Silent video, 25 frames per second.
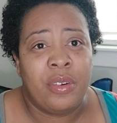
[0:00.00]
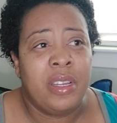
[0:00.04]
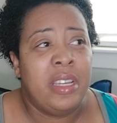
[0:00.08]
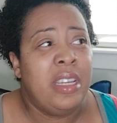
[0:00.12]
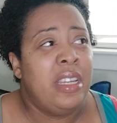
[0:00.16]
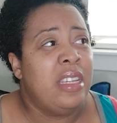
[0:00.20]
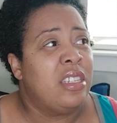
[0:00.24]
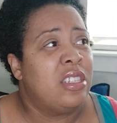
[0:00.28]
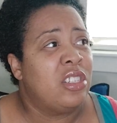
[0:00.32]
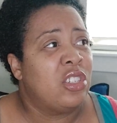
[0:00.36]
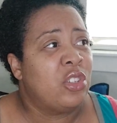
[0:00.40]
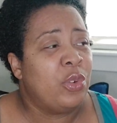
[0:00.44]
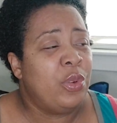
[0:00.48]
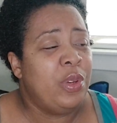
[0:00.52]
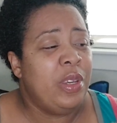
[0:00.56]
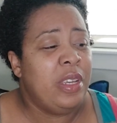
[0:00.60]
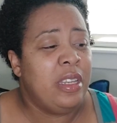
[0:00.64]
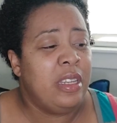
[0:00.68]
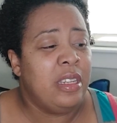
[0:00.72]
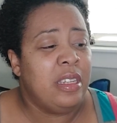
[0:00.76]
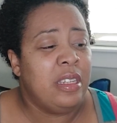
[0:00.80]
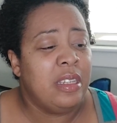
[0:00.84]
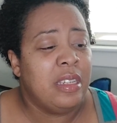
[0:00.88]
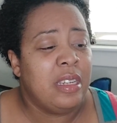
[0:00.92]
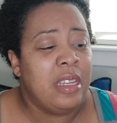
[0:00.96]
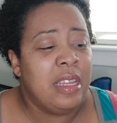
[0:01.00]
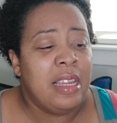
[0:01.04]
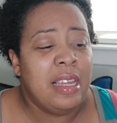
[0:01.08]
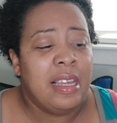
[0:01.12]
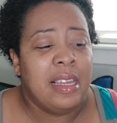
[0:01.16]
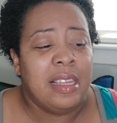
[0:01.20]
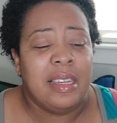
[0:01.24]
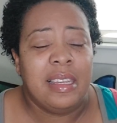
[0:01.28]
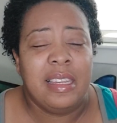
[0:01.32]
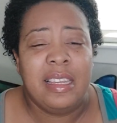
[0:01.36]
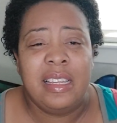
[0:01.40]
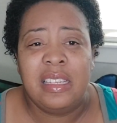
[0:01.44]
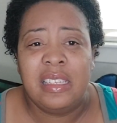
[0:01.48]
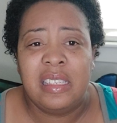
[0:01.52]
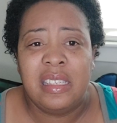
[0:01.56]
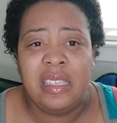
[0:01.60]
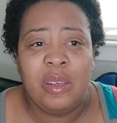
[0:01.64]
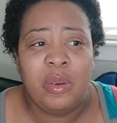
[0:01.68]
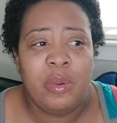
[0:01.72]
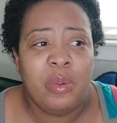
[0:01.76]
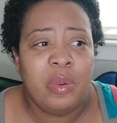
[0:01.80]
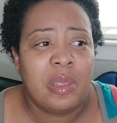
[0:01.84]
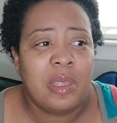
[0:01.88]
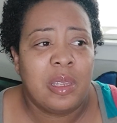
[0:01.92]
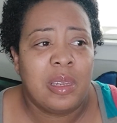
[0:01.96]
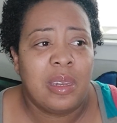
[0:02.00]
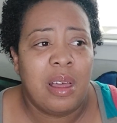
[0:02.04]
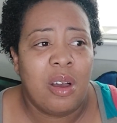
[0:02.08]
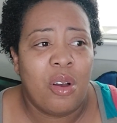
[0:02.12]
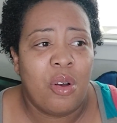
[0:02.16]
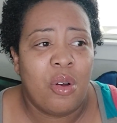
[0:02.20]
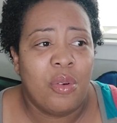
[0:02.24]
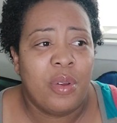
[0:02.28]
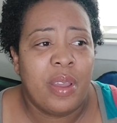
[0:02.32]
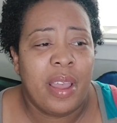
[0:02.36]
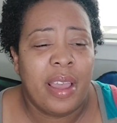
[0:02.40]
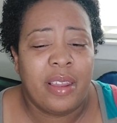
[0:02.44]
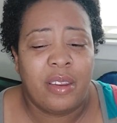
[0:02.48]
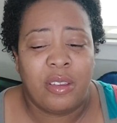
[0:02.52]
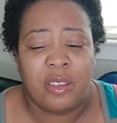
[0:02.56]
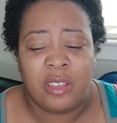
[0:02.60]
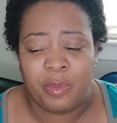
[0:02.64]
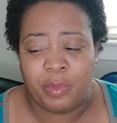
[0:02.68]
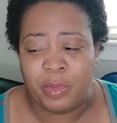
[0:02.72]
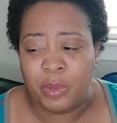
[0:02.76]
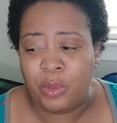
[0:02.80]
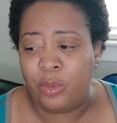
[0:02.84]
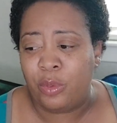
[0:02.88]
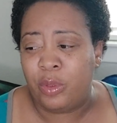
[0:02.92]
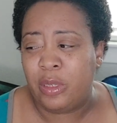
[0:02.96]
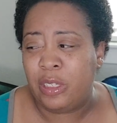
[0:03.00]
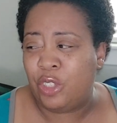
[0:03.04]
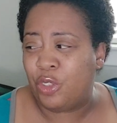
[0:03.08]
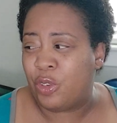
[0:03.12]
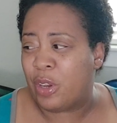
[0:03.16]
He's treating Lindsay with a long hand of spoon,